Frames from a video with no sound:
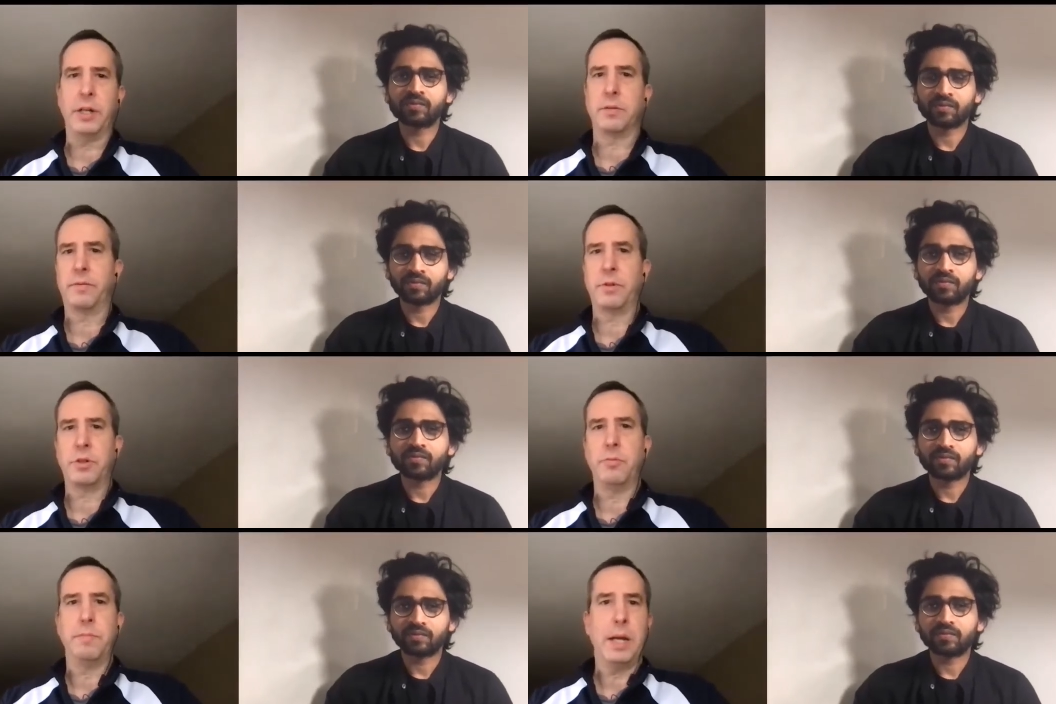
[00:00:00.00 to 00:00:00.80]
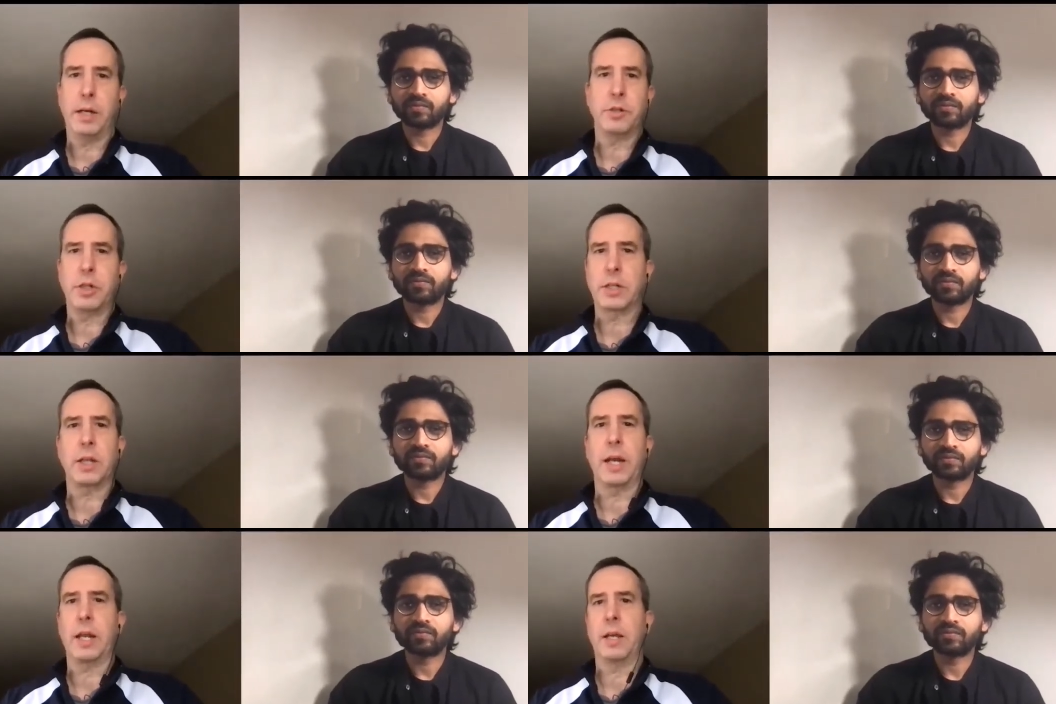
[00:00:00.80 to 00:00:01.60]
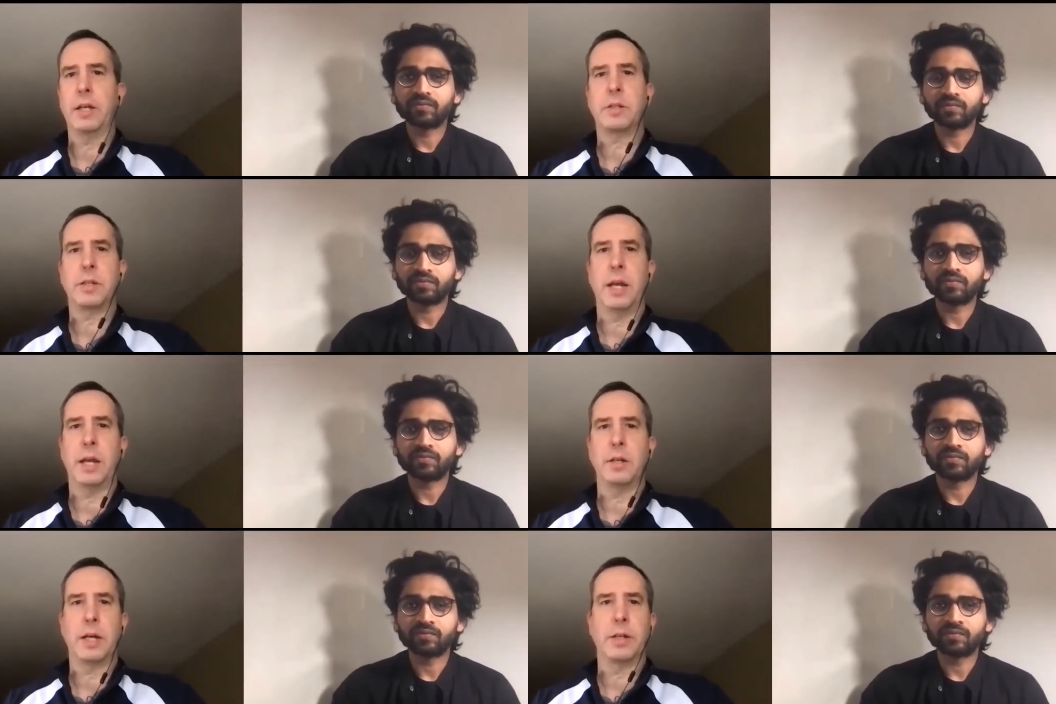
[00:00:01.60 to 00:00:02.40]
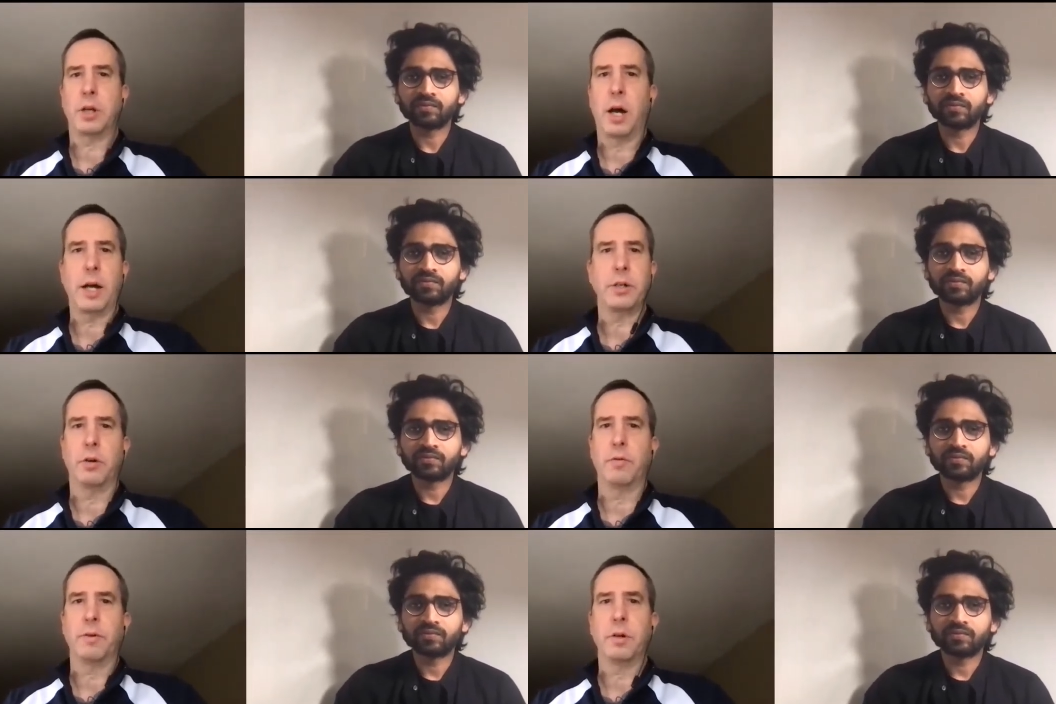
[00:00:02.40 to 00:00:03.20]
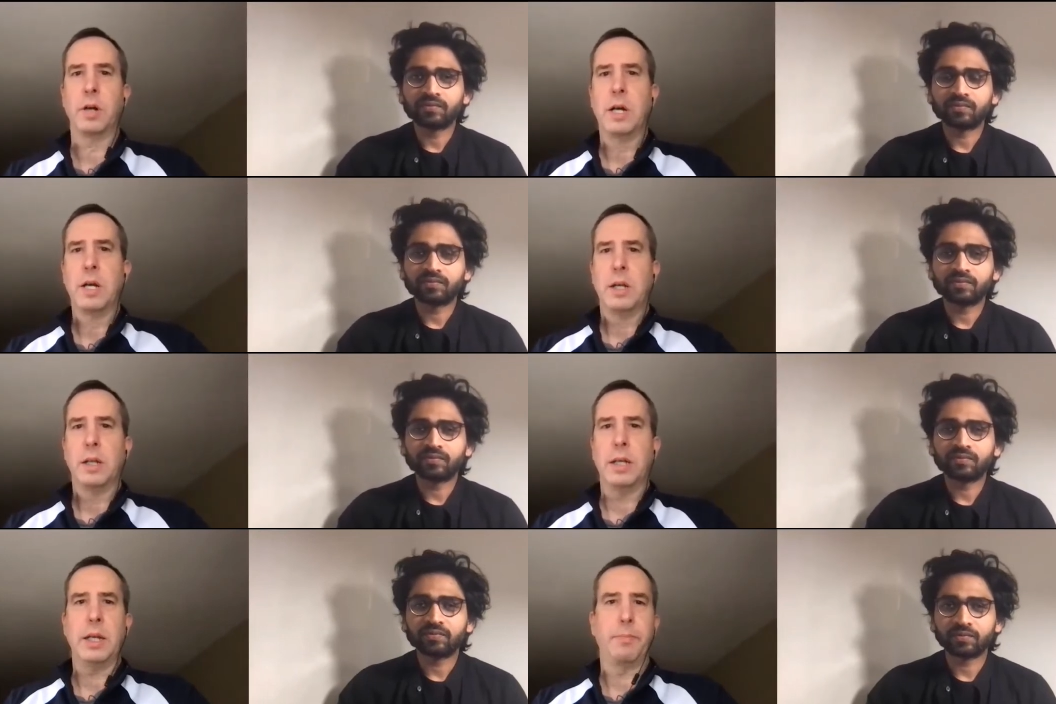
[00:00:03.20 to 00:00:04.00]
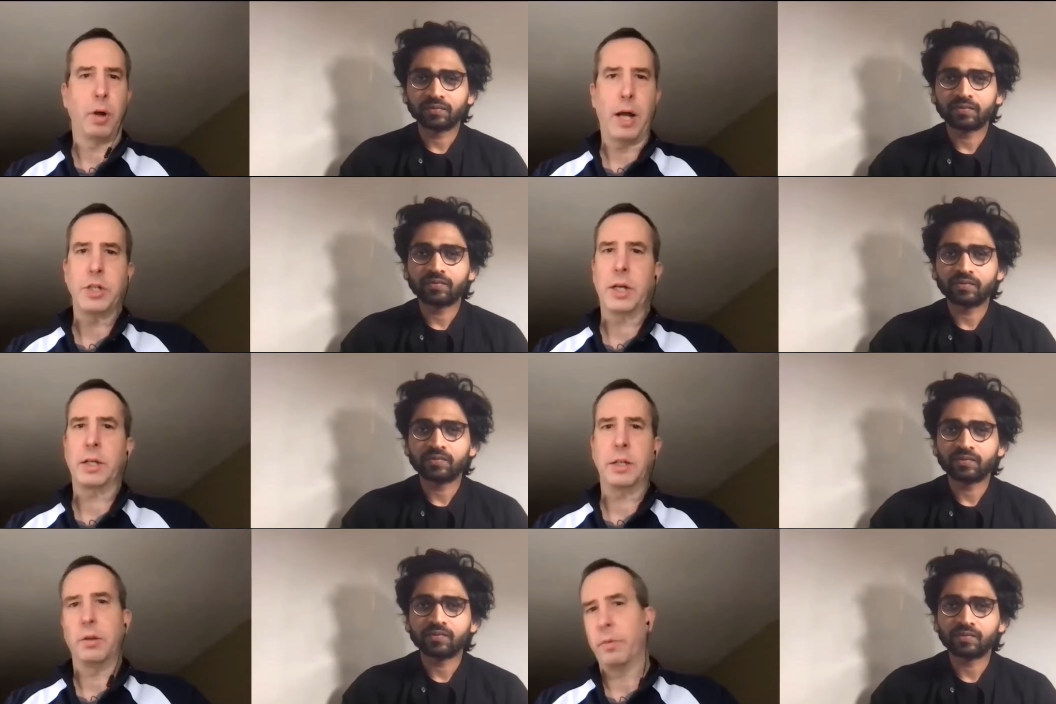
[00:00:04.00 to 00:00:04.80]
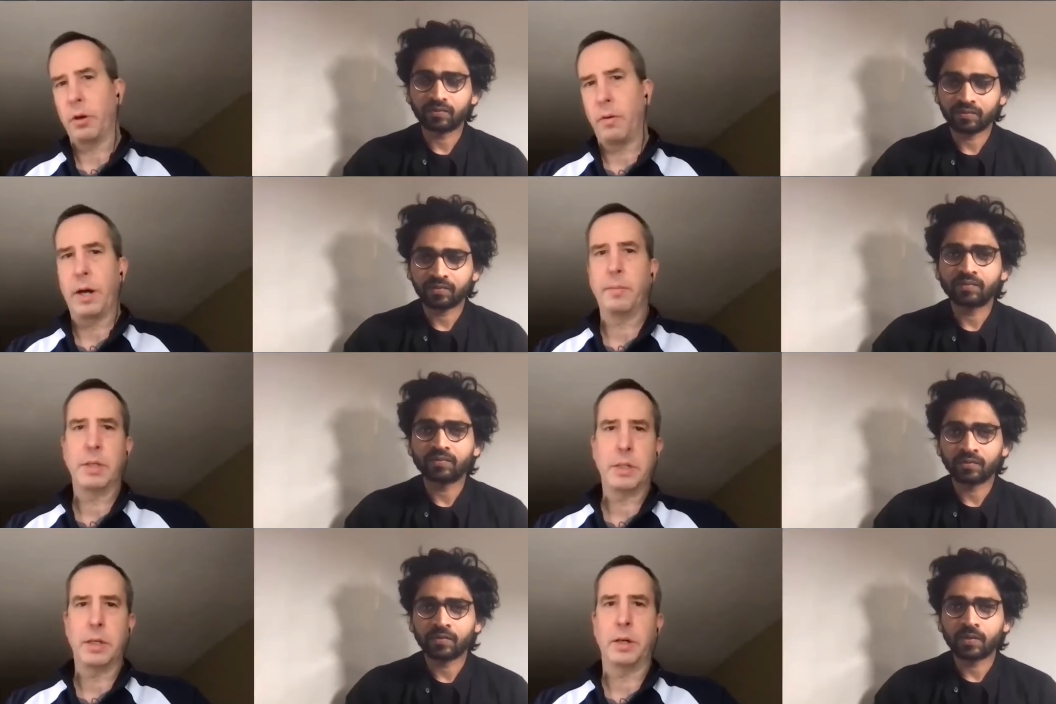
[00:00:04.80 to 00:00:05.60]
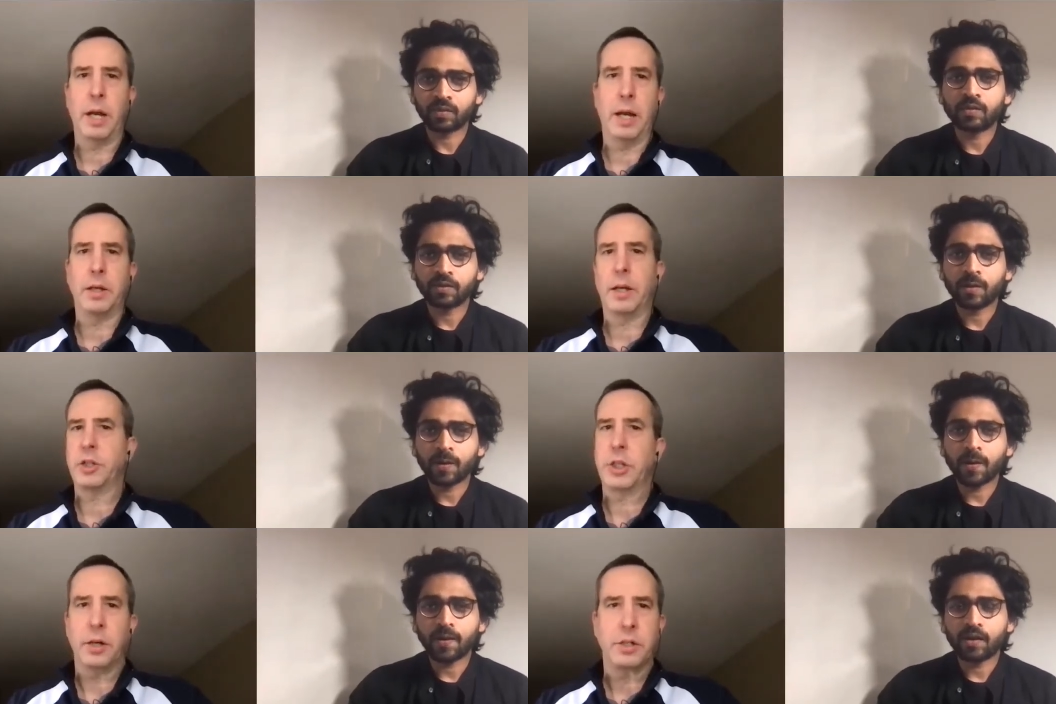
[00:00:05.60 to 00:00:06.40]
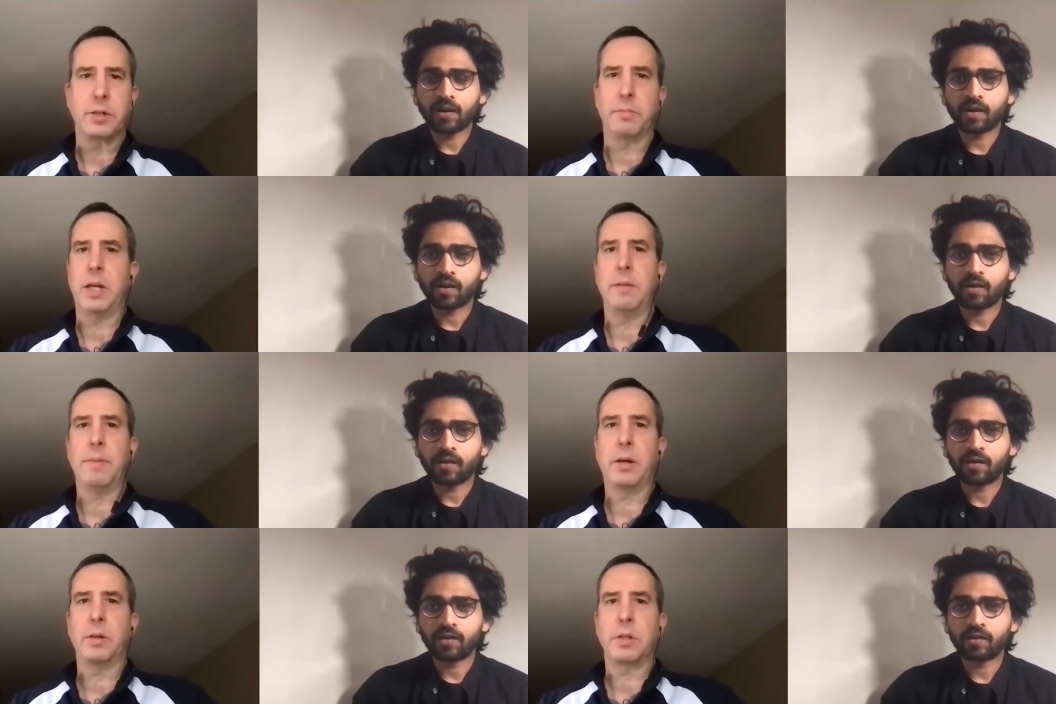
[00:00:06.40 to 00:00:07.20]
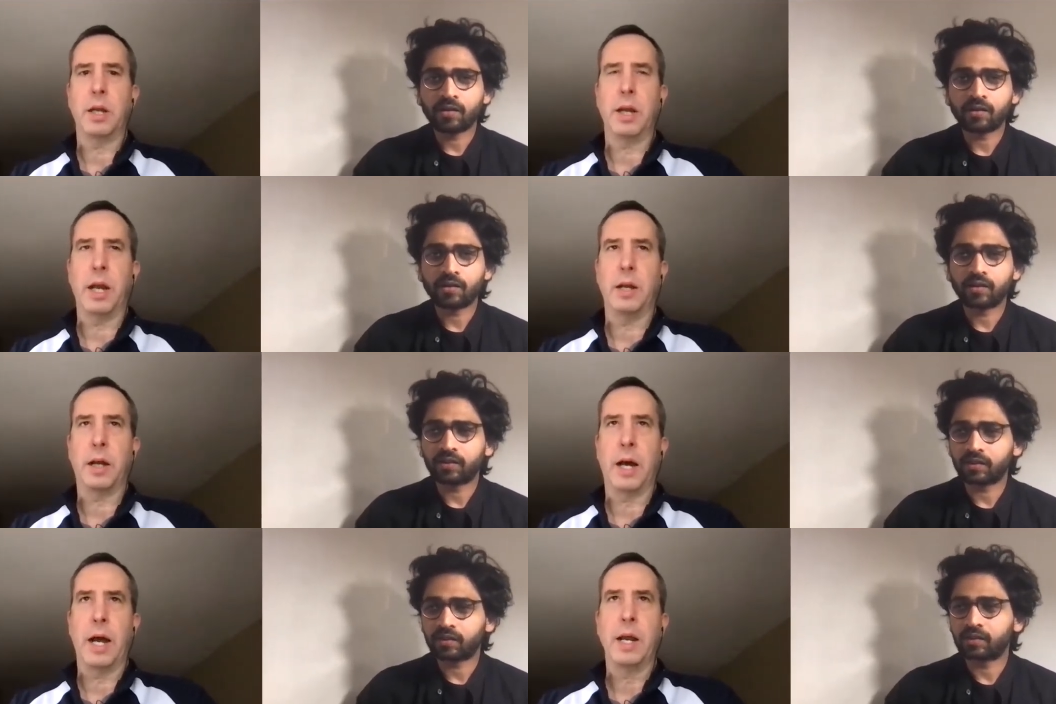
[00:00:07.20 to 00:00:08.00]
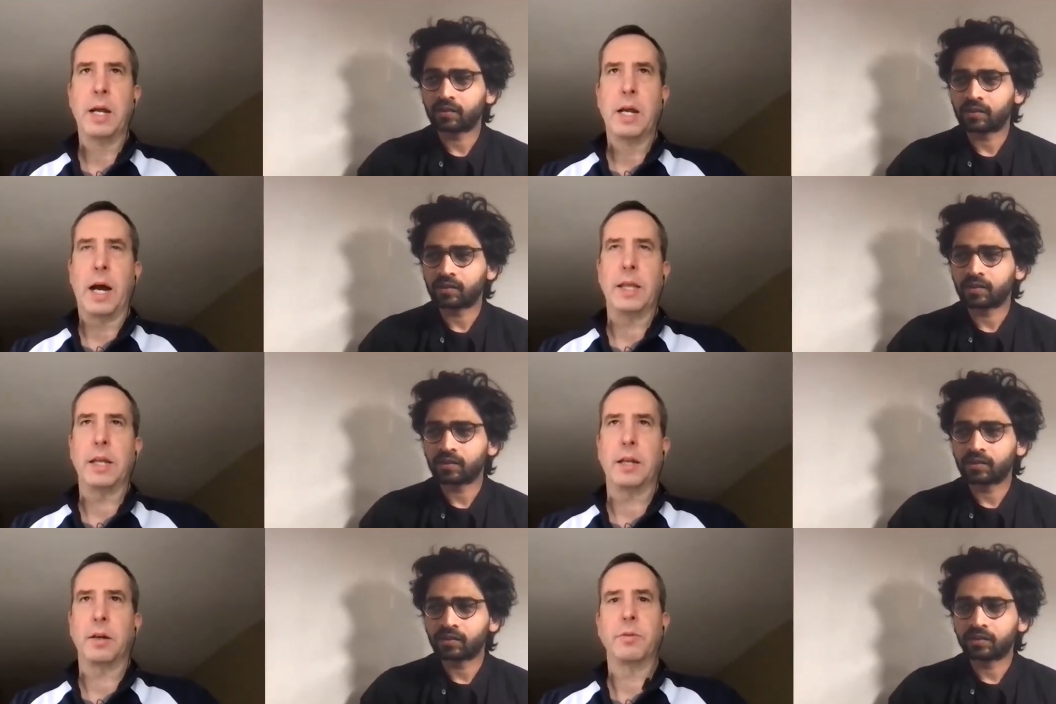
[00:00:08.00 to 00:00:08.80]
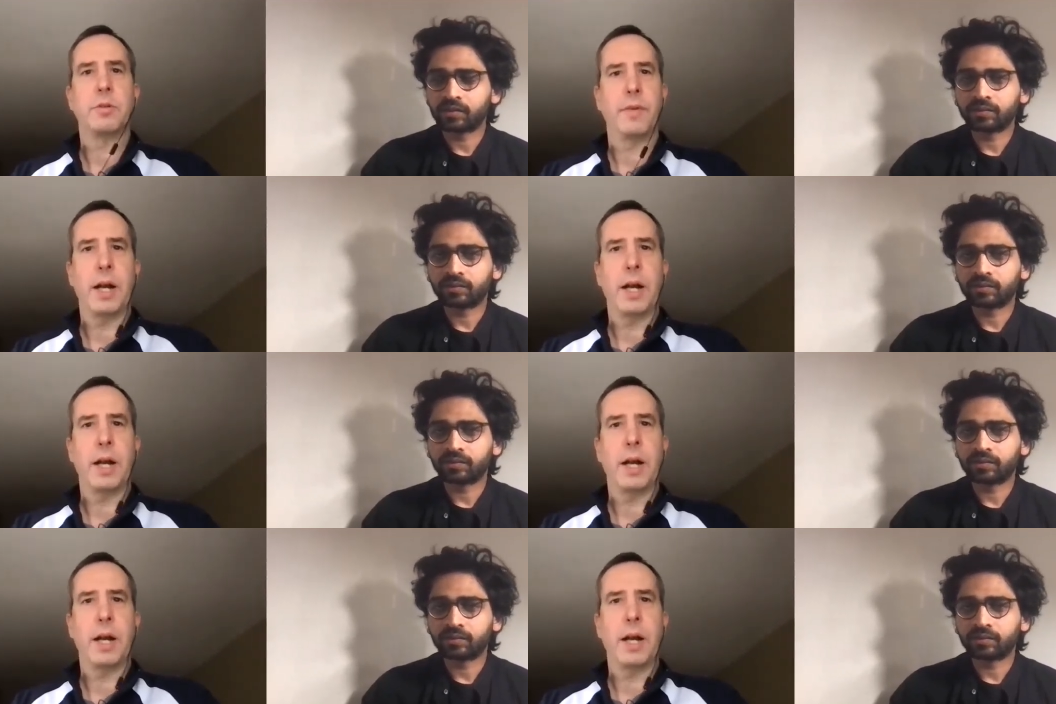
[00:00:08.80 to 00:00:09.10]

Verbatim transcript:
Speaker 1: of Zoom meetings just like this and uh, talked over the project and the requirements and, and uh, shared some emails. And, and, I, I think there was very